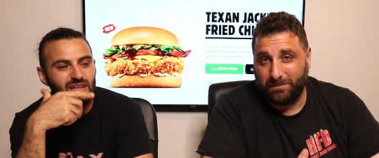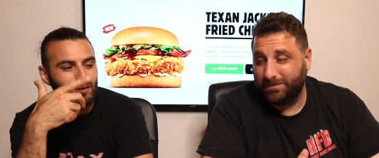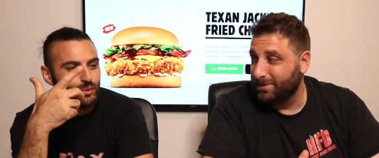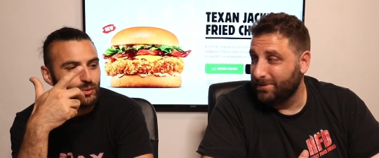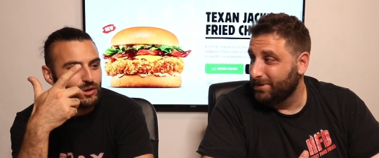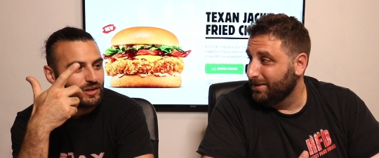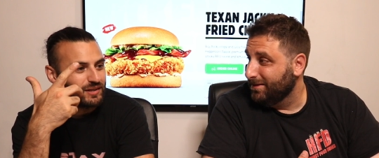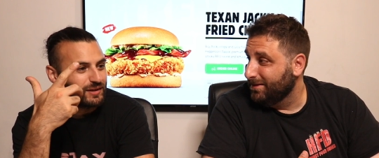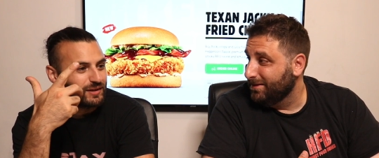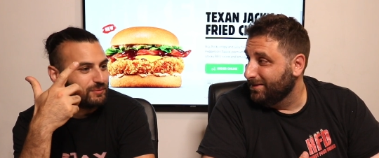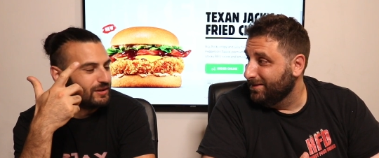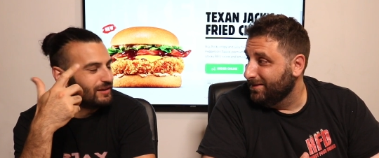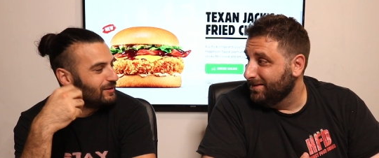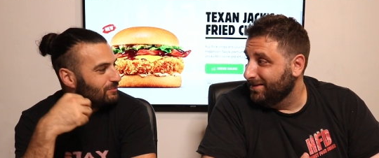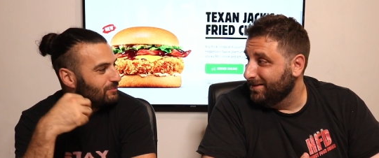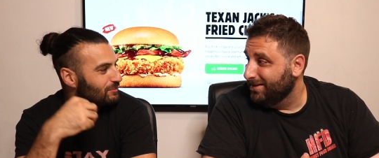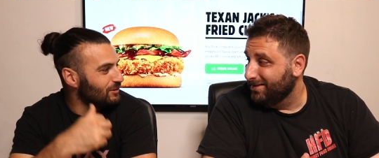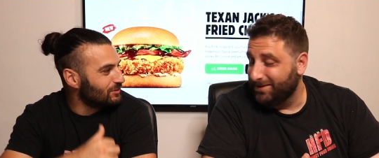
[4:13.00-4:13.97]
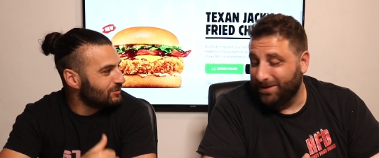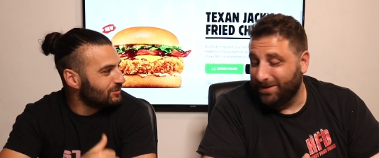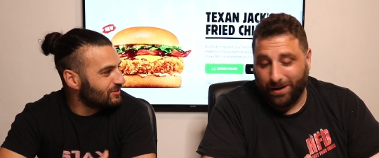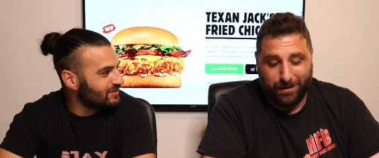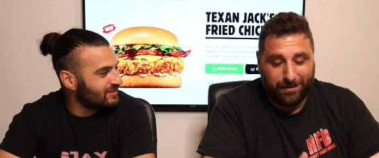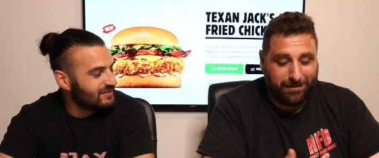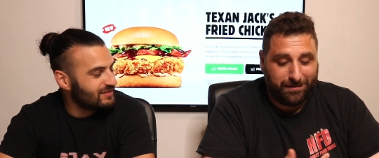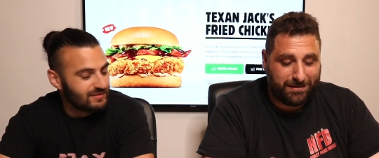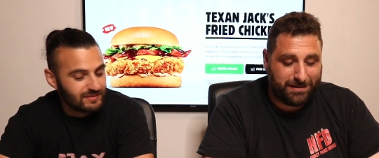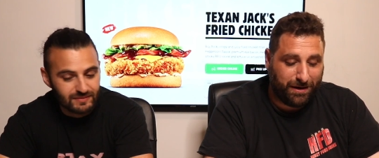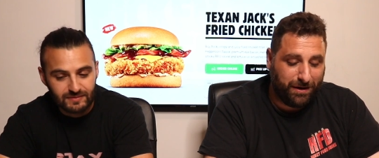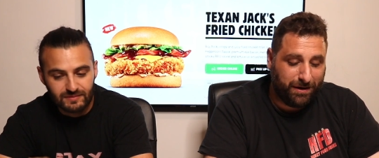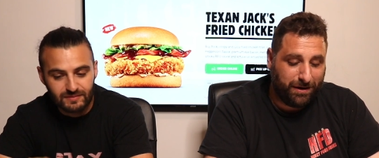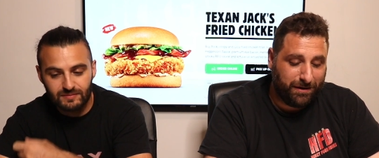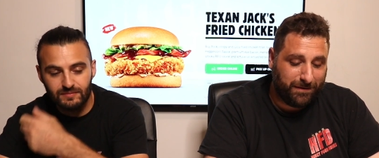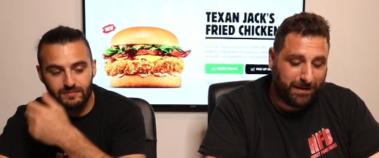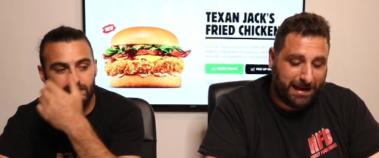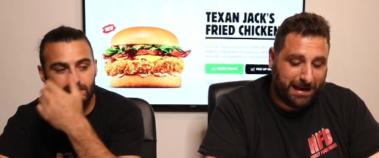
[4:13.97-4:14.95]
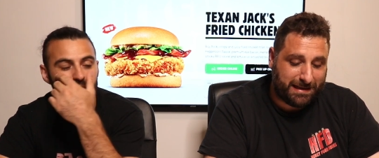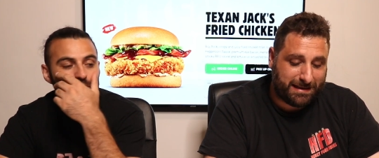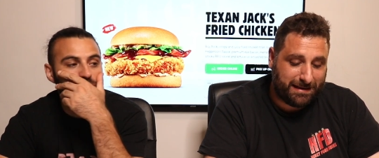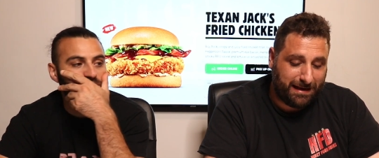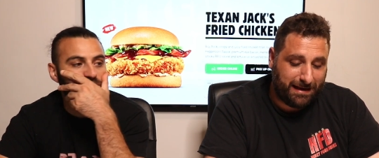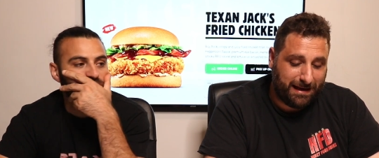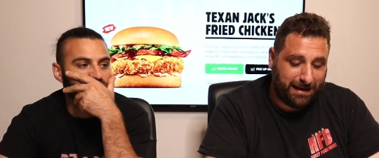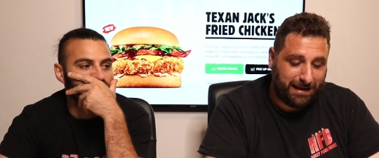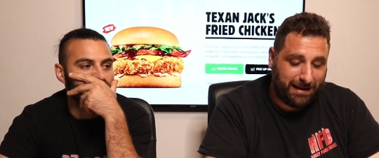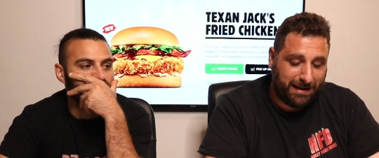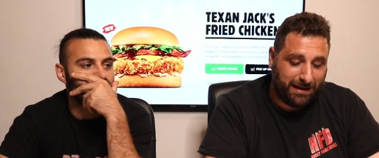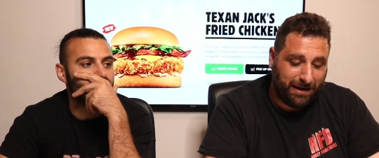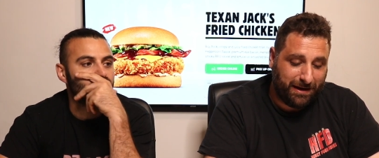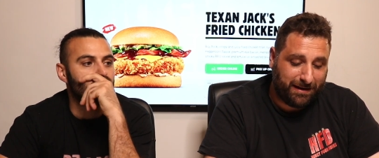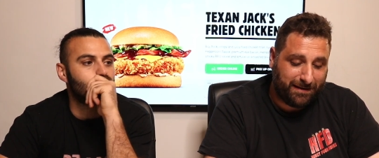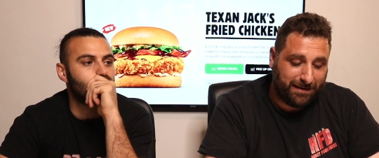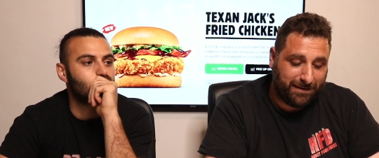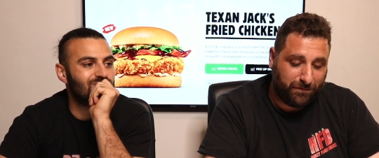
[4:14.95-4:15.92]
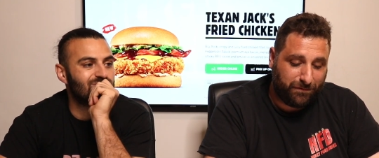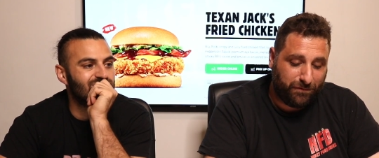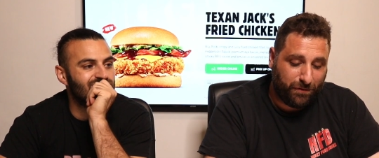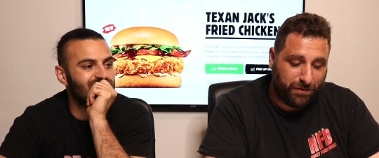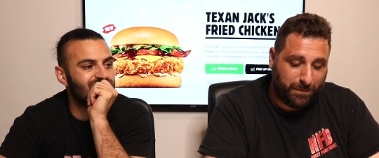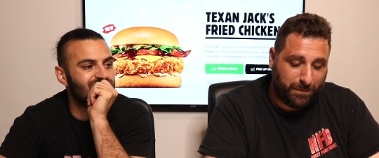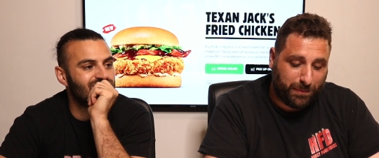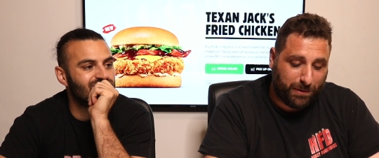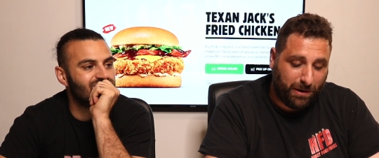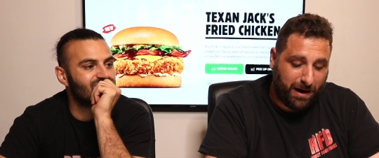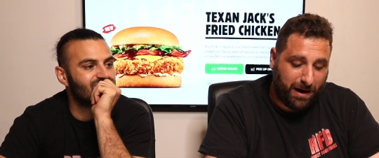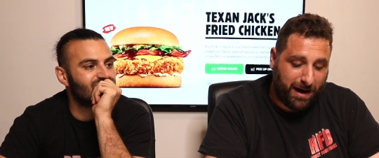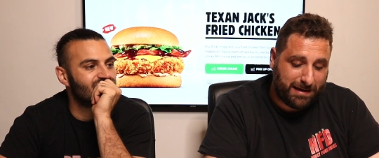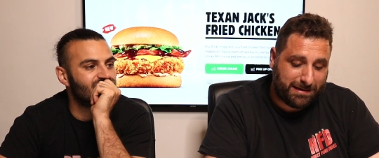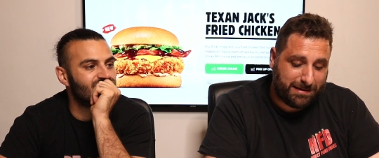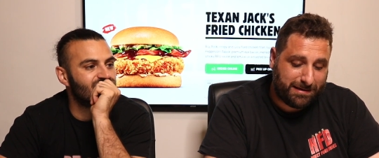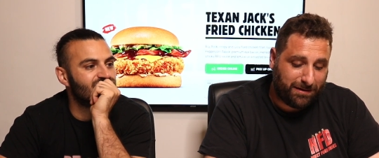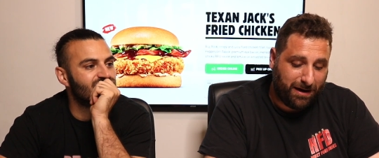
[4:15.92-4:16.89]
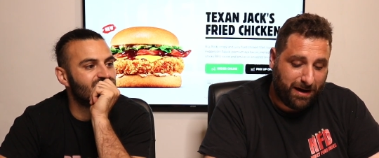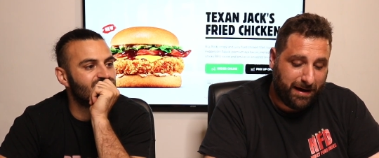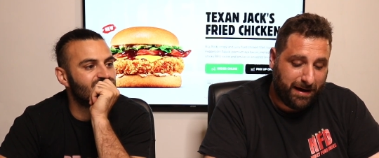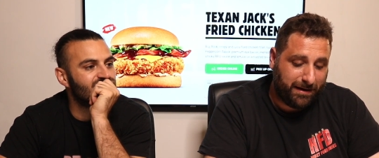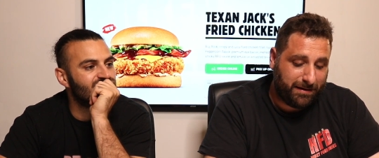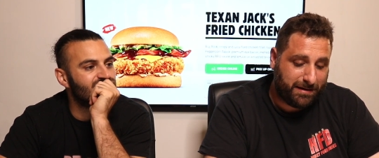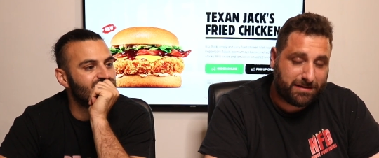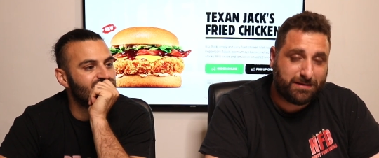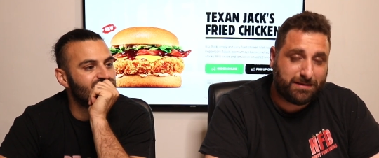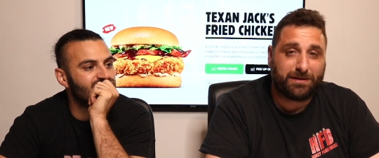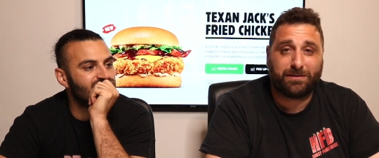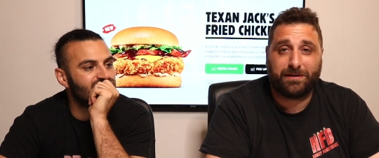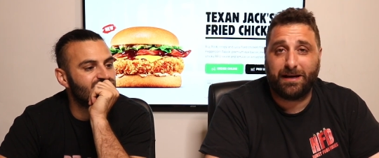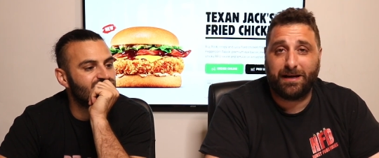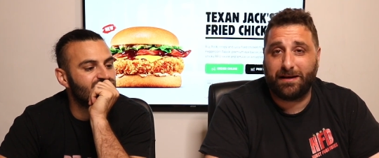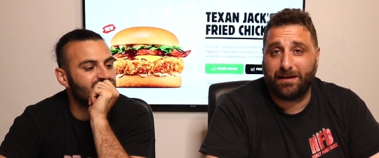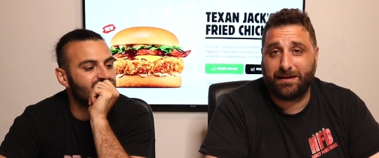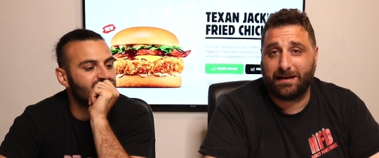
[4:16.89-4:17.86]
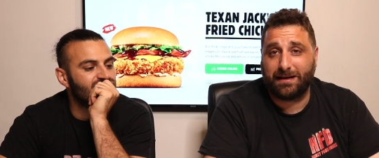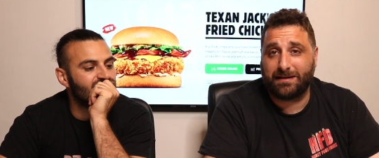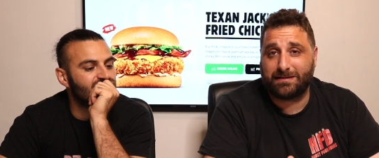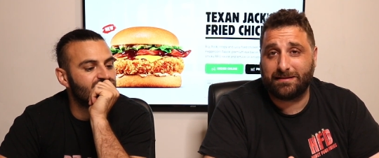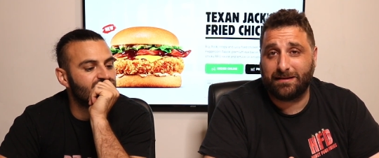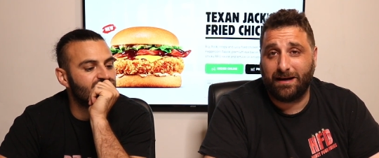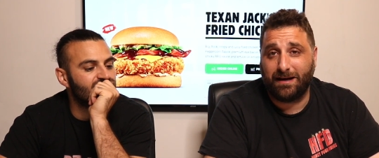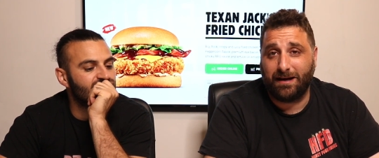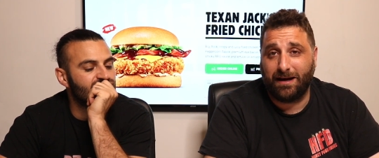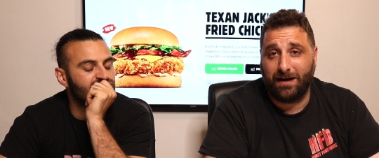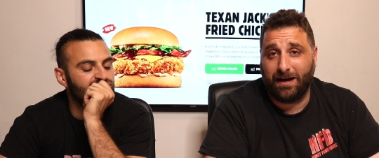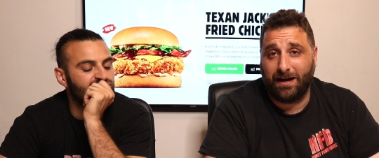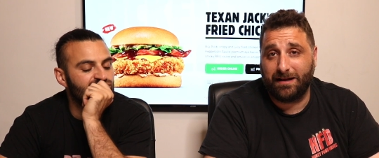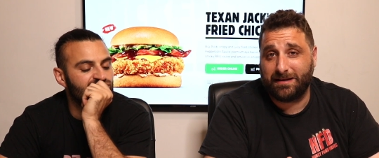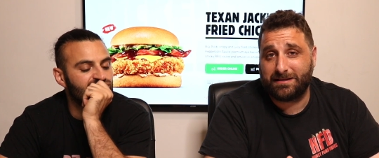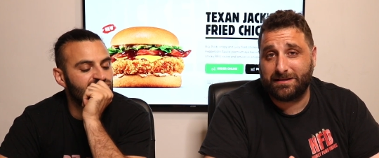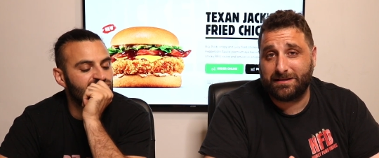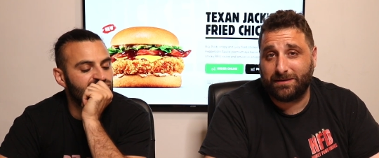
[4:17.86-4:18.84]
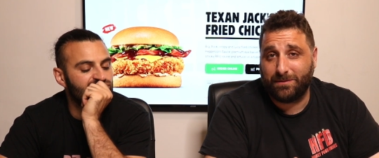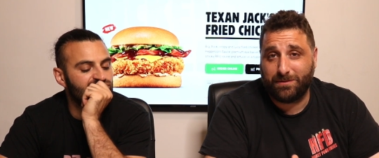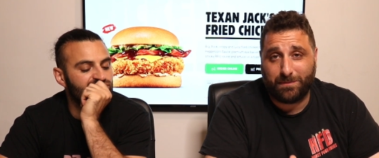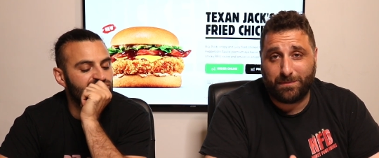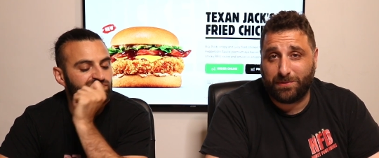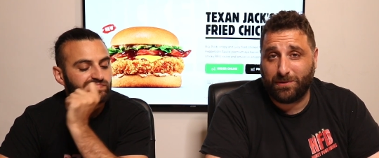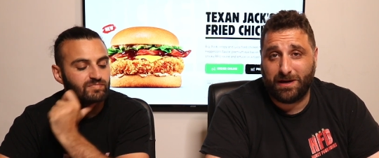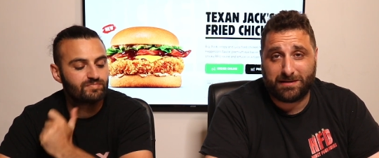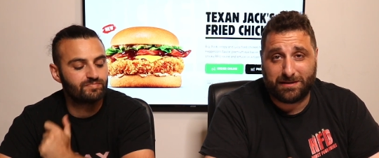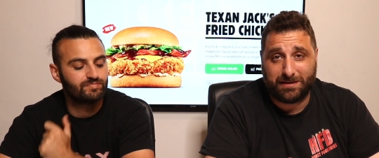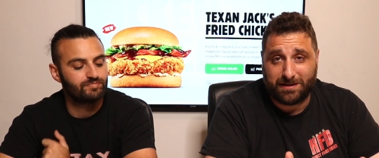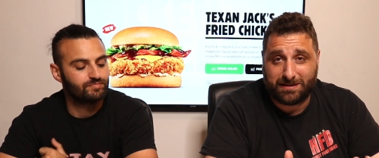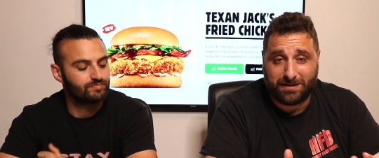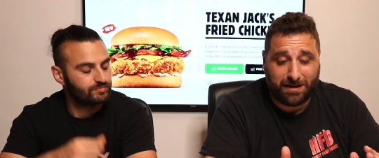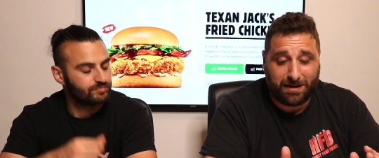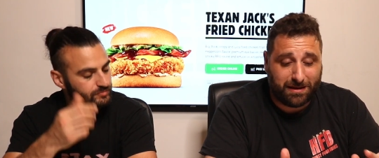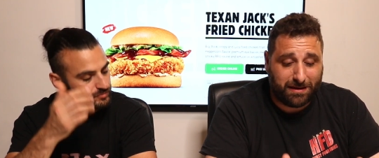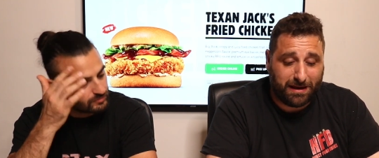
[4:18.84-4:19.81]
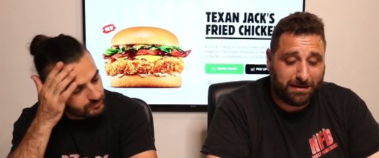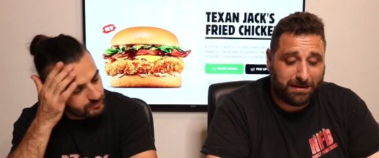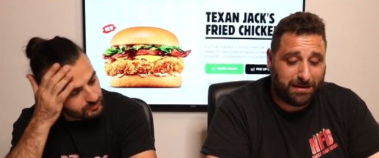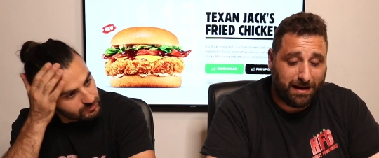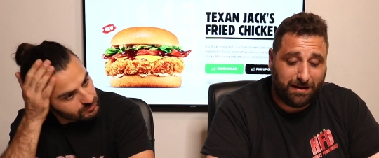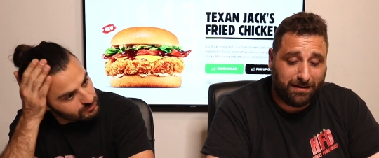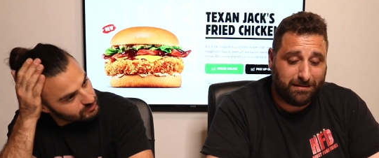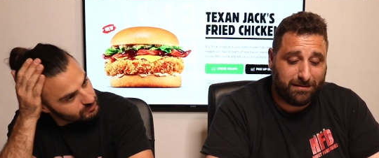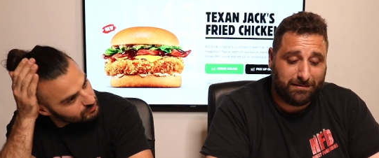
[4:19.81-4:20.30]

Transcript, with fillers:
Speaker 1: Yeah, we don't get medium meals. No. So it's, you know, for the price, I disagree. I don't think it's, I disagree with the price. I just don't think that